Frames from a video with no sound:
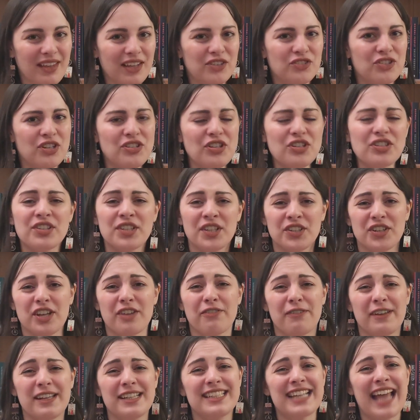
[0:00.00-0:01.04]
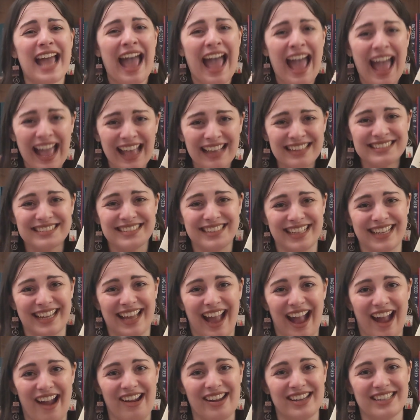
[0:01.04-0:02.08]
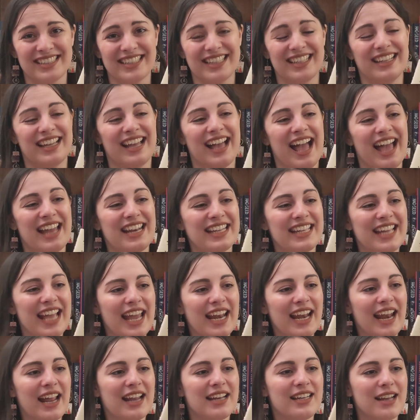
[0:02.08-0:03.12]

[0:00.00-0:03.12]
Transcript: She's just such a fantastic character, and again,